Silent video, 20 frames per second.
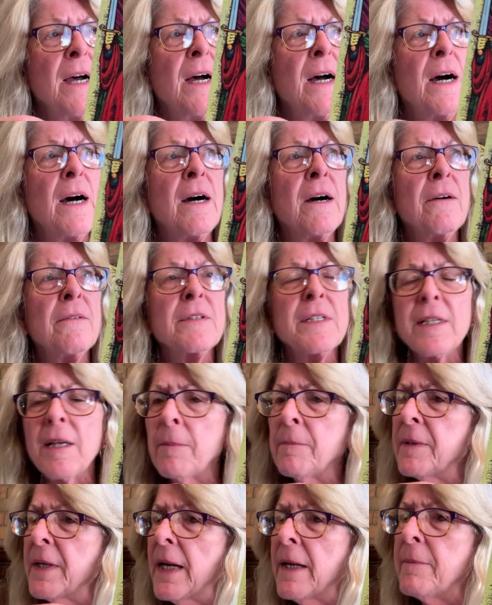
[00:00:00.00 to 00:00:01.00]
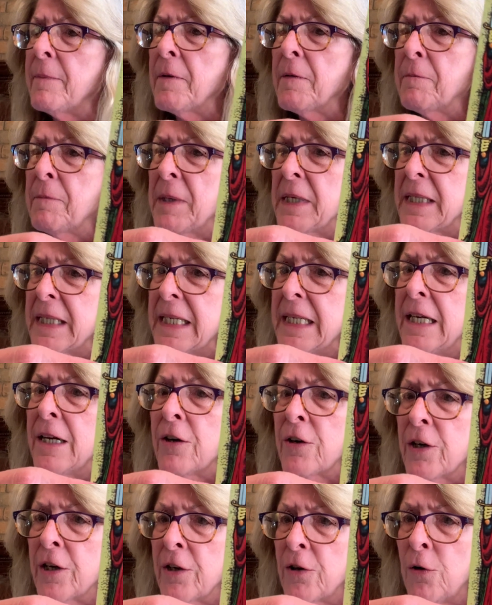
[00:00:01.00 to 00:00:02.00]
of some type of
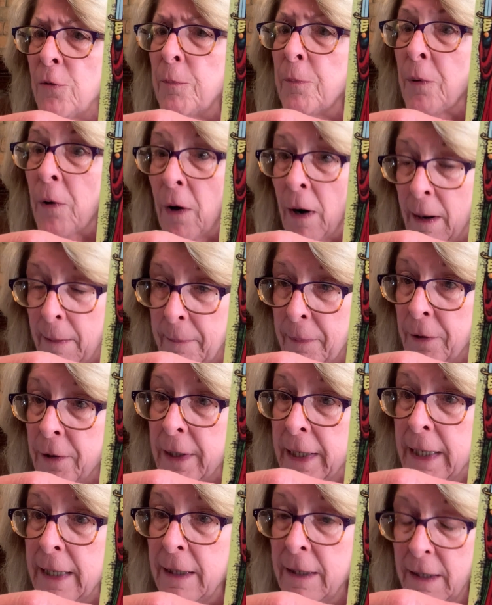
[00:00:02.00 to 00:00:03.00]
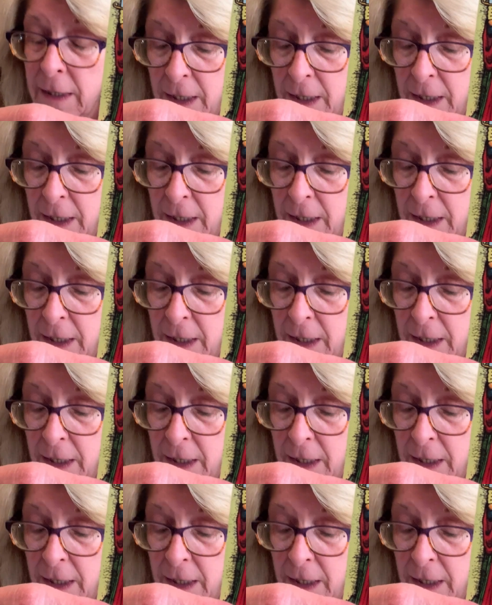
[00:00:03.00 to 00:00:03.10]
material property